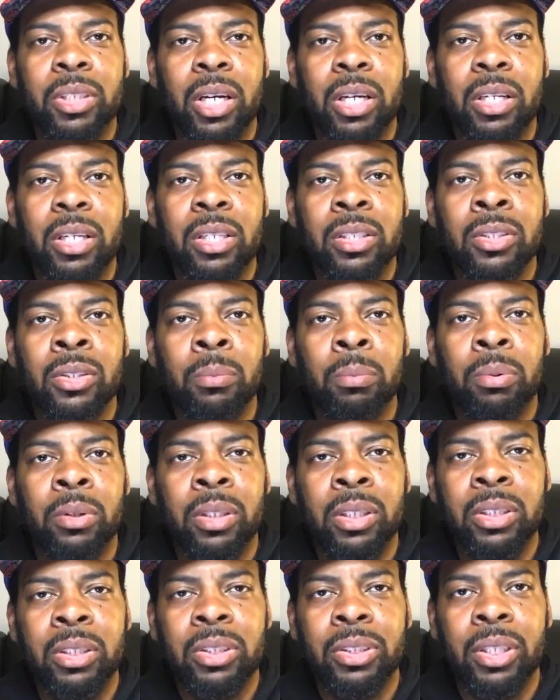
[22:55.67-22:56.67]
So
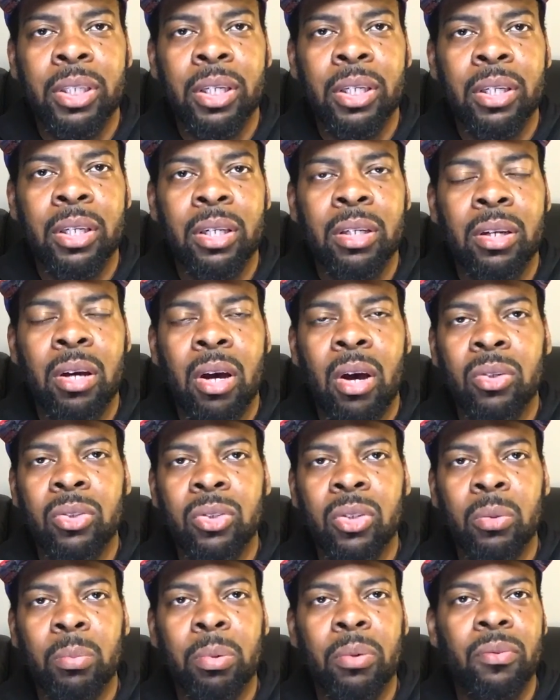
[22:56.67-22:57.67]
please share, and
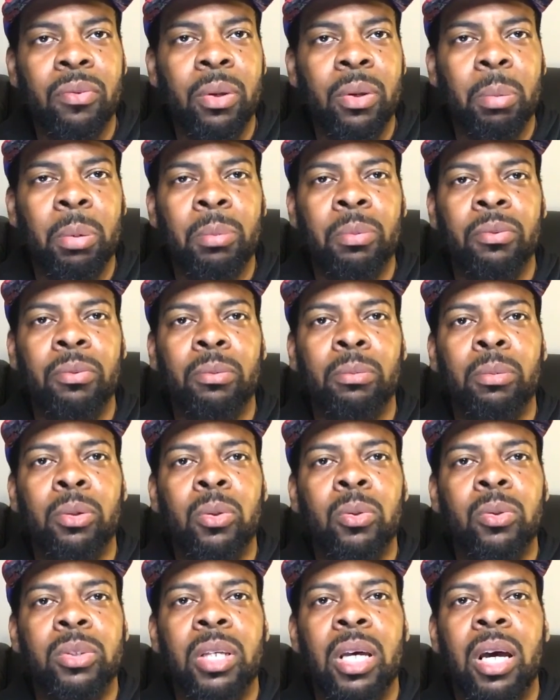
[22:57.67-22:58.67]
also prevent people from
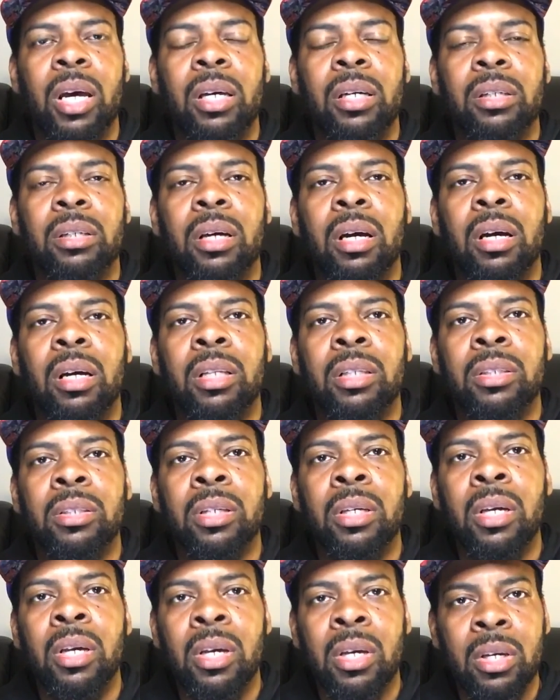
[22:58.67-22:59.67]
losing that $100.
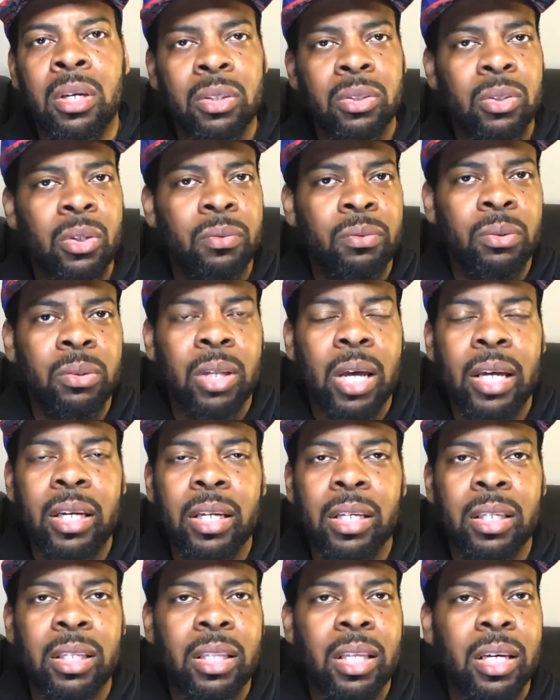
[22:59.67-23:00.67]
So if you liked
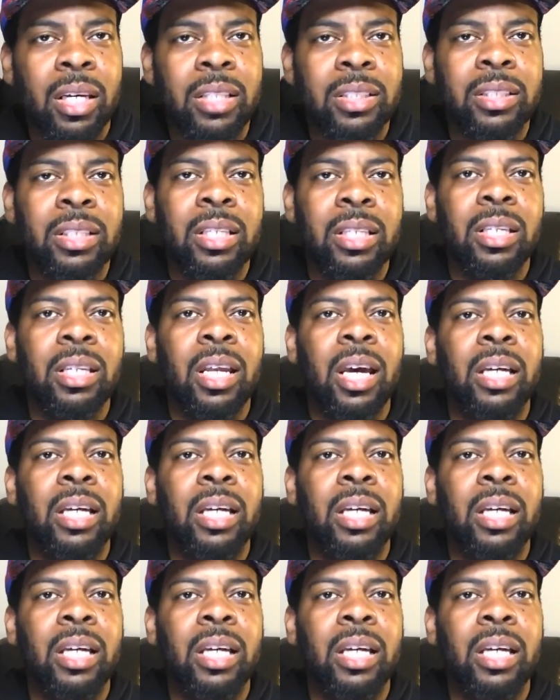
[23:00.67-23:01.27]
anything I said tonight,